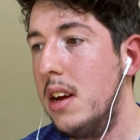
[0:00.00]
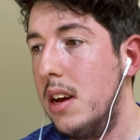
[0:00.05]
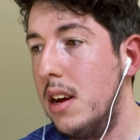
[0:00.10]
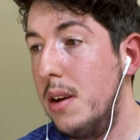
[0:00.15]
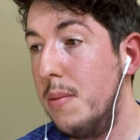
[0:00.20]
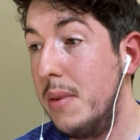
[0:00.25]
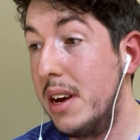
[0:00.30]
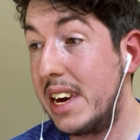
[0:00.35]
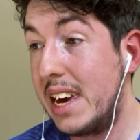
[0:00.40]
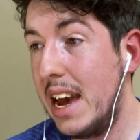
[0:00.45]

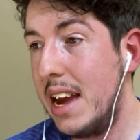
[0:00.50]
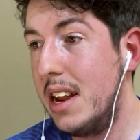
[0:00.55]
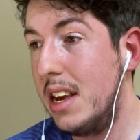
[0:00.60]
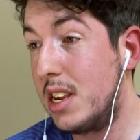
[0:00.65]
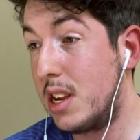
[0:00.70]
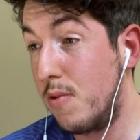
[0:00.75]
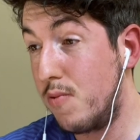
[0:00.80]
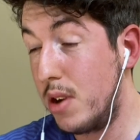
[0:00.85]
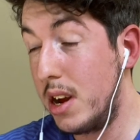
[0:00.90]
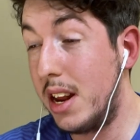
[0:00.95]
Again,
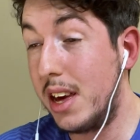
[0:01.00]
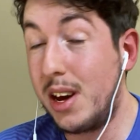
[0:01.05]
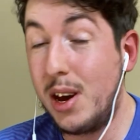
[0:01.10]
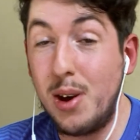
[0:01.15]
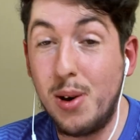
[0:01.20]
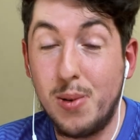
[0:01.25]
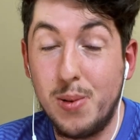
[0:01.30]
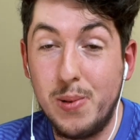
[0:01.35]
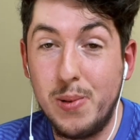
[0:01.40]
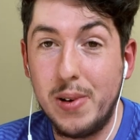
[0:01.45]
it's a really
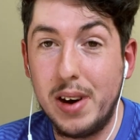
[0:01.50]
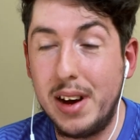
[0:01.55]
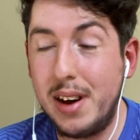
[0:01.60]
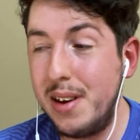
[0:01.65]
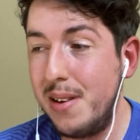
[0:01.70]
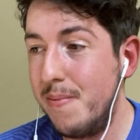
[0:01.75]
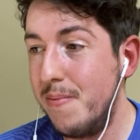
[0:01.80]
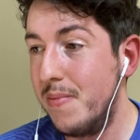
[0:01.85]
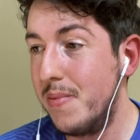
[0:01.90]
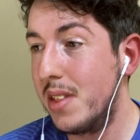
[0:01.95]
cool
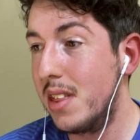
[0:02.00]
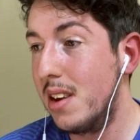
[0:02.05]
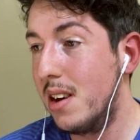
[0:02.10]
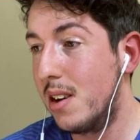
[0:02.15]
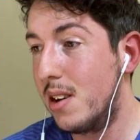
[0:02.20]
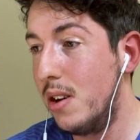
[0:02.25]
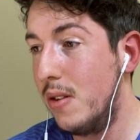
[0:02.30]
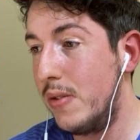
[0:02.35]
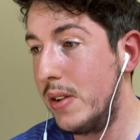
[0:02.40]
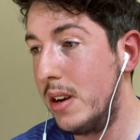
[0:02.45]

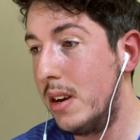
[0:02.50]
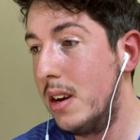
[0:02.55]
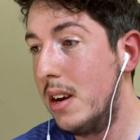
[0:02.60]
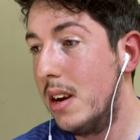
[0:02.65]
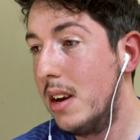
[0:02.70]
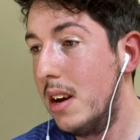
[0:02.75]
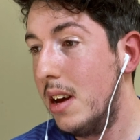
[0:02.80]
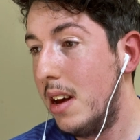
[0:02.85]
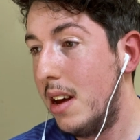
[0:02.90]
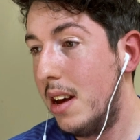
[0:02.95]
cover.
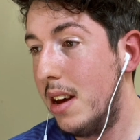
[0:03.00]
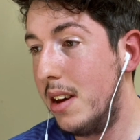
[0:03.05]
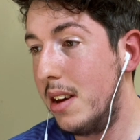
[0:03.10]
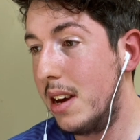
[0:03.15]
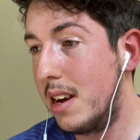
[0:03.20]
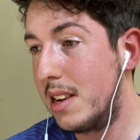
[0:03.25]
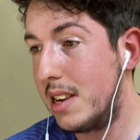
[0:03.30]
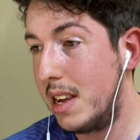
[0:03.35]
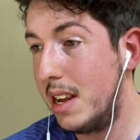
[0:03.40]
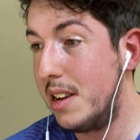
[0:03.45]

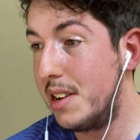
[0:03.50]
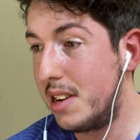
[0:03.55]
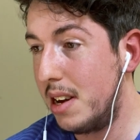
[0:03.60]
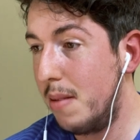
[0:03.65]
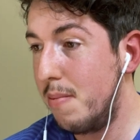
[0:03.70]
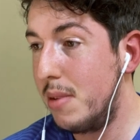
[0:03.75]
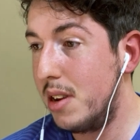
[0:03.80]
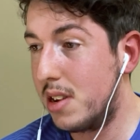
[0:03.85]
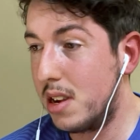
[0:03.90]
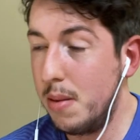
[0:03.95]
You can see the
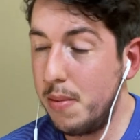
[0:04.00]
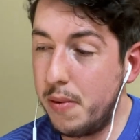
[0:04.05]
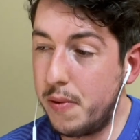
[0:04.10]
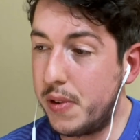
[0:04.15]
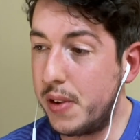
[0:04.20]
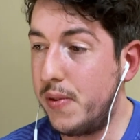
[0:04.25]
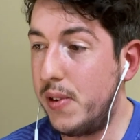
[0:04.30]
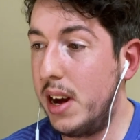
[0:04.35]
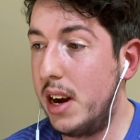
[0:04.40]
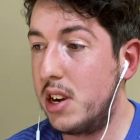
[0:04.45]
zombies coming
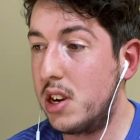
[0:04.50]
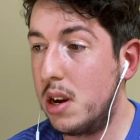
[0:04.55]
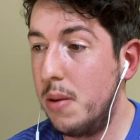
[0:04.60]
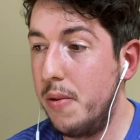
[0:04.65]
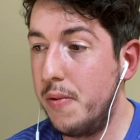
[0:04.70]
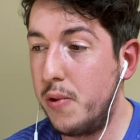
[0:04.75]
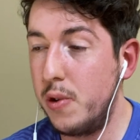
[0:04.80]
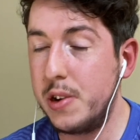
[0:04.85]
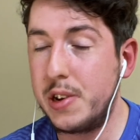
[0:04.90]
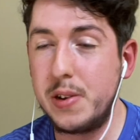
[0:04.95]
for Flash,
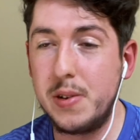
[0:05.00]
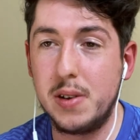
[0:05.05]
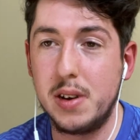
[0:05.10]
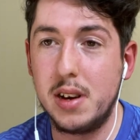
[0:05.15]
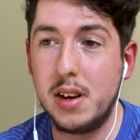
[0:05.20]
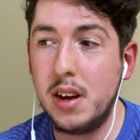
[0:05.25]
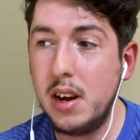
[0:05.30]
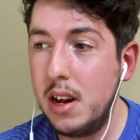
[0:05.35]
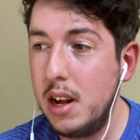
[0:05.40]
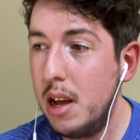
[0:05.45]
coming for his
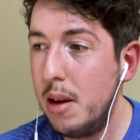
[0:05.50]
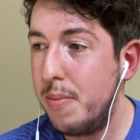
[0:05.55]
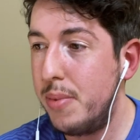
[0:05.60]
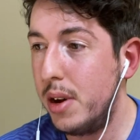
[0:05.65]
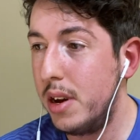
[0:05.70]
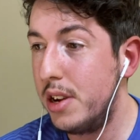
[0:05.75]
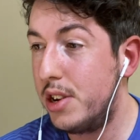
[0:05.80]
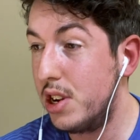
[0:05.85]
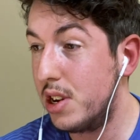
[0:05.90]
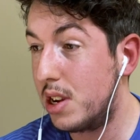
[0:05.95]
daughter,
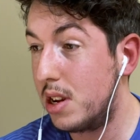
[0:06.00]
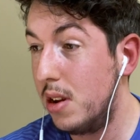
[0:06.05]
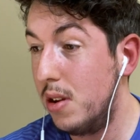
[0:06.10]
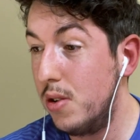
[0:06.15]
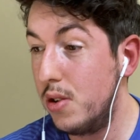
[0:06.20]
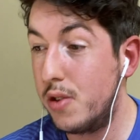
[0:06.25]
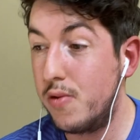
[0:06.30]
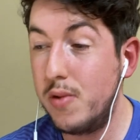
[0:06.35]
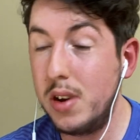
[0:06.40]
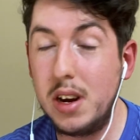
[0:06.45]
but it just
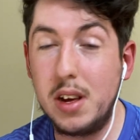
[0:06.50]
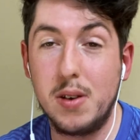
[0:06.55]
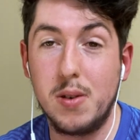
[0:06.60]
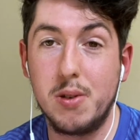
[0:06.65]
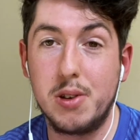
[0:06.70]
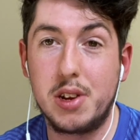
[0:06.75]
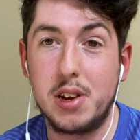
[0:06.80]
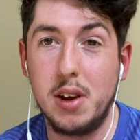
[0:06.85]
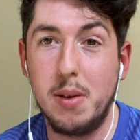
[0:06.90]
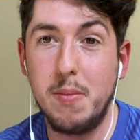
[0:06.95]
looks really
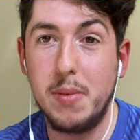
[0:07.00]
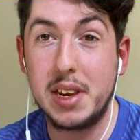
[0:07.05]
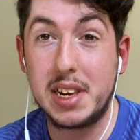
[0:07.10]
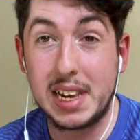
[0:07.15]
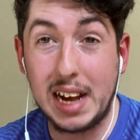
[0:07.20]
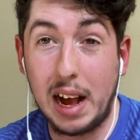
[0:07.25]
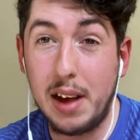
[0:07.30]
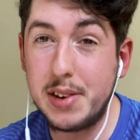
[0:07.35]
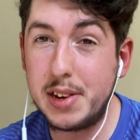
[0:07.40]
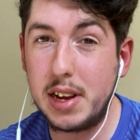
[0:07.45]
awesome,
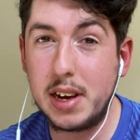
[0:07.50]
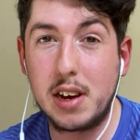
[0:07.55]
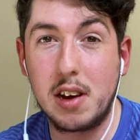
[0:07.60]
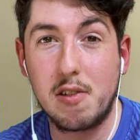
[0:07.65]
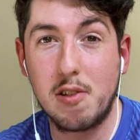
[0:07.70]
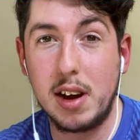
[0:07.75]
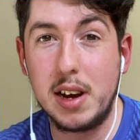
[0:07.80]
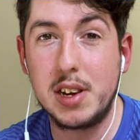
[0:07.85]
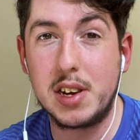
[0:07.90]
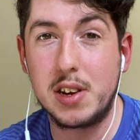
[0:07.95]
sounds like a
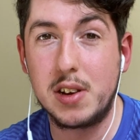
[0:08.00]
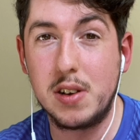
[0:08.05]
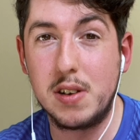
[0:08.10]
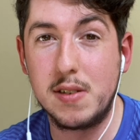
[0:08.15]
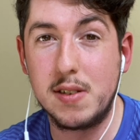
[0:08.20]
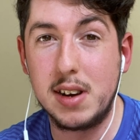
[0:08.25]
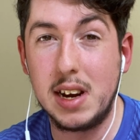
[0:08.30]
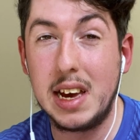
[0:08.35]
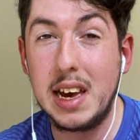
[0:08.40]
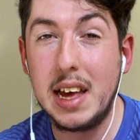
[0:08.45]
great
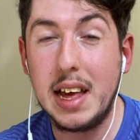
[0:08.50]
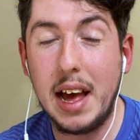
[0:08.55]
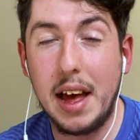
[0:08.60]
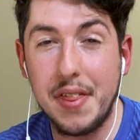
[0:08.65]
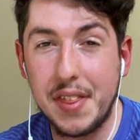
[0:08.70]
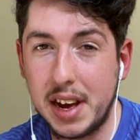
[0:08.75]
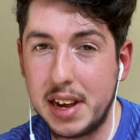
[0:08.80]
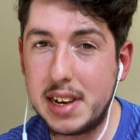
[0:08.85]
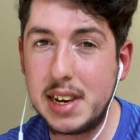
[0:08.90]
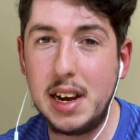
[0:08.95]
story,
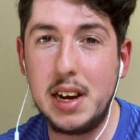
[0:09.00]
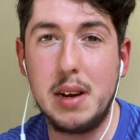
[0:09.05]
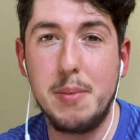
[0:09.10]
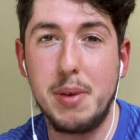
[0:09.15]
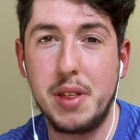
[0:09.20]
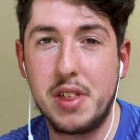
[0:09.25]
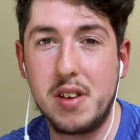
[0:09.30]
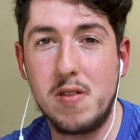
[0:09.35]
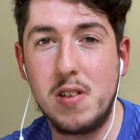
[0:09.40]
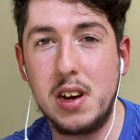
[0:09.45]
and that's our
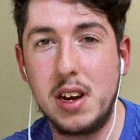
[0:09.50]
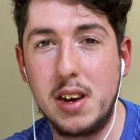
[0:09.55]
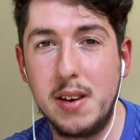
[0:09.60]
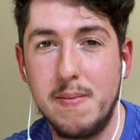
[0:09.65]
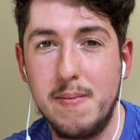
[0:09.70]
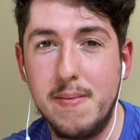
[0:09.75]
number 3.